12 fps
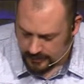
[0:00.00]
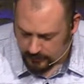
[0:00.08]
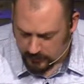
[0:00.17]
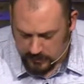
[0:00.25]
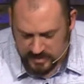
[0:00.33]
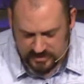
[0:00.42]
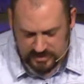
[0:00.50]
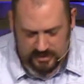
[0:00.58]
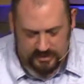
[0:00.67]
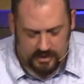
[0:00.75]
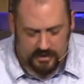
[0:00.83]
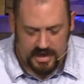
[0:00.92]
When we
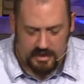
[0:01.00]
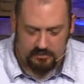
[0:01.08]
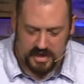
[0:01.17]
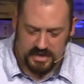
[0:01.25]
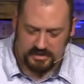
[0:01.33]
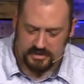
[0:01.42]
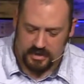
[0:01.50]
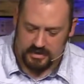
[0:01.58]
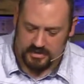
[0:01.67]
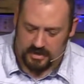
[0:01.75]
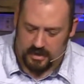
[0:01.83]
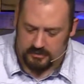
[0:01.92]
stood there on that beach there at
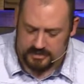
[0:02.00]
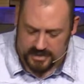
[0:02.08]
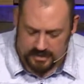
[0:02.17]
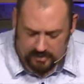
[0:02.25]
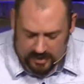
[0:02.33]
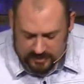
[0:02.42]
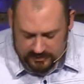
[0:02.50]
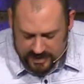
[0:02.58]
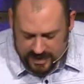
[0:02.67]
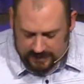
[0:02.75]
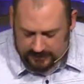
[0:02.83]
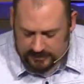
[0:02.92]
San Padre
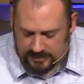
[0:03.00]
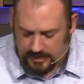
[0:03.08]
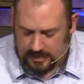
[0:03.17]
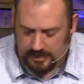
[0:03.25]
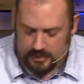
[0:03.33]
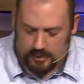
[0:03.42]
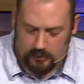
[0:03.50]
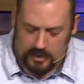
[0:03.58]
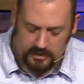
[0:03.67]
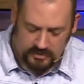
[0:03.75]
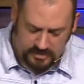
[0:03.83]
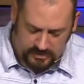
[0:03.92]
Island, we
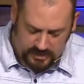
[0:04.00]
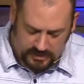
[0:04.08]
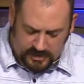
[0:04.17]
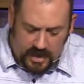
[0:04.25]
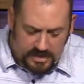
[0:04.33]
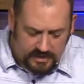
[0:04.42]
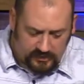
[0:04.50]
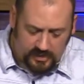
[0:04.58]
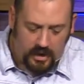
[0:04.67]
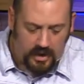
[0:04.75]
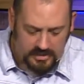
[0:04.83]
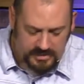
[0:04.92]
understood a lot of different
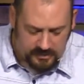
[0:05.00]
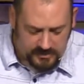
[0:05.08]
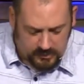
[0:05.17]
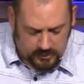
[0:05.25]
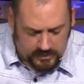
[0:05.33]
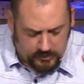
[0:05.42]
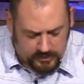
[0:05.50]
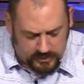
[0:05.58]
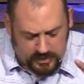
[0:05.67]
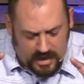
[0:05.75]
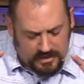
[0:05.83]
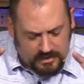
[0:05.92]
concepts.
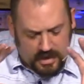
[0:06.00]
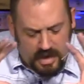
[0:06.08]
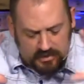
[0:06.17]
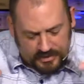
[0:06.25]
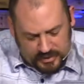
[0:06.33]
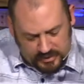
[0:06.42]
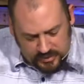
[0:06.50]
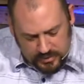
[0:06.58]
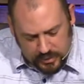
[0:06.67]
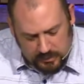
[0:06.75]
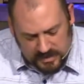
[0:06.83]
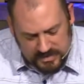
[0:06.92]
God continued to
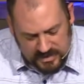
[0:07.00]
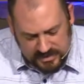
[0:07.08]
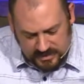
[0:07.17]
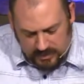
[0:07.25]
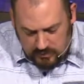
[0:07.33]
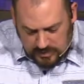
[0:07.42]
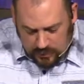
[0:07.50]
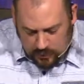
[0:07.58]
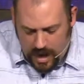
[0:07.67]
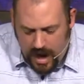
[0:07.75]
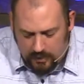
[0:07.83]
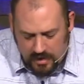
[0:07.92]
show me these things, that there was a
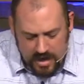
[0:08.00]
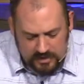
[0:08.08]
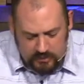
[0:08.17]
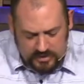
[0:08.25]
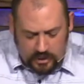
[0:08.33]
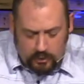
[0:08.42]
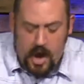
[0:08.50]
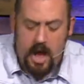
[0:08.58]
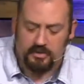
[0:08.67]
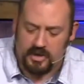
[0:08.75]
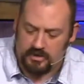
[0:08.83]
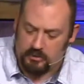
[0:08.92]
crowd. There was a
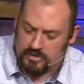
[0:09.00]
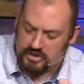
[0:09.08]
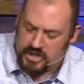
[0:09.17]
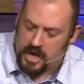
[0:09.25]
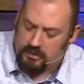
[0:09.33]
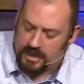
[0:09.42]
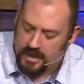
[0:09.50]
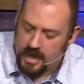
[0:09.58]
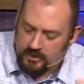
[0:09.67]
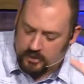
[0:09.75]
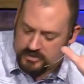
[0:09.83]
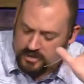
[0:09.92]
crowd there that was cheering
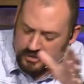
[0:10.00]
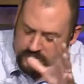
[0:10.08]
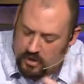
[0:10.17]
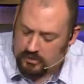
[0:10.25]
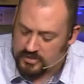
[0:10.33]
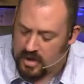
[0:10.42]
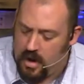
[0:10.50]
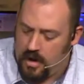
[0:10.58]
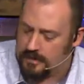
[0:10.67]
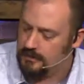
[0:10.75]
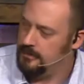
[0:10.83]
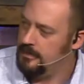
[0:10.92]
those little turtles
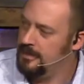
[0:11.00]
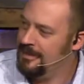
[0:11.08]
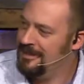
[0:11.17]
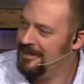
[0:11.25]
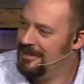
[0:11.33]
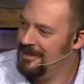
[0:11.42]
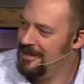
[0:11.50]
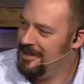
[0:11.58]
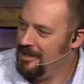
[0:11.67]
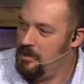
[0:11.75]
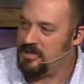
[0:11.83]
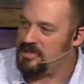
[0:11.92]
on.
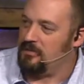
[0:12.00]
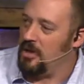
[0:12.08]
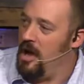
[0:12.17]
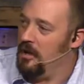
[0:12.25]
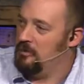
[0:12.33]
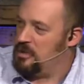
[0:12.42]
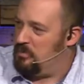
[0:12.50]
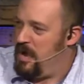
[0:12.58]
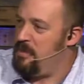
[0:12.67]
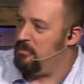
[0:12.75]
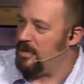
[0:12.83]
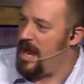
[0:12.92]
There were several hundreds of
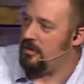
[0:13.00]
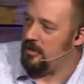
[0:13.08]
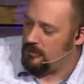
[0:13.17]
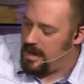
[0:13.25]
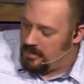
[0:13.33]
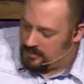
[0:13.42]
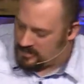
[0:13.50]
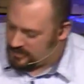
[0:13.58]
people gathered around this